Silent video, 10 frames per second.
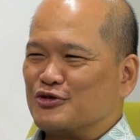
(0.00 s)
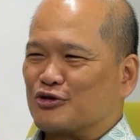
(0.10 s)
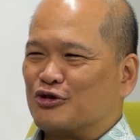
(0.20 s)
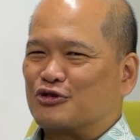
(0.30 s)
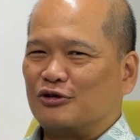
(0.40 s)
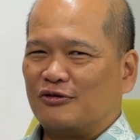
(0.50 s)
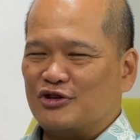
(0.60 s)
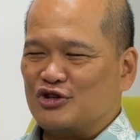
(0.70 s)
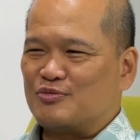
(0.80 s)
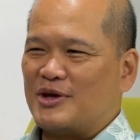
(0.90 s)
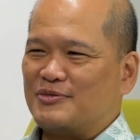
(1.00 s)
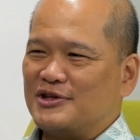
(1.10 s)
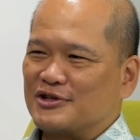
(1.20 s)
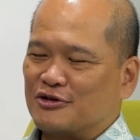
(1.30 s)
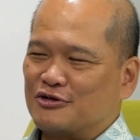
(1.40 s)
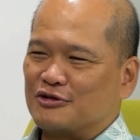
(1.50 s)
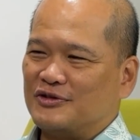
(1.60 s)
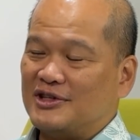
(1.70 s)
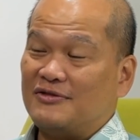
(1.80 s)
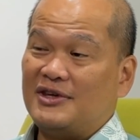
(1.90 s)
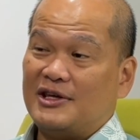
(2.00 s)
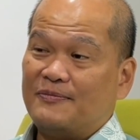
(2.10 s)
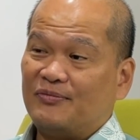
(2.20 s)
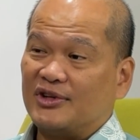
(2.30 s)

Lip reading: control of the newspapers, control of the TV,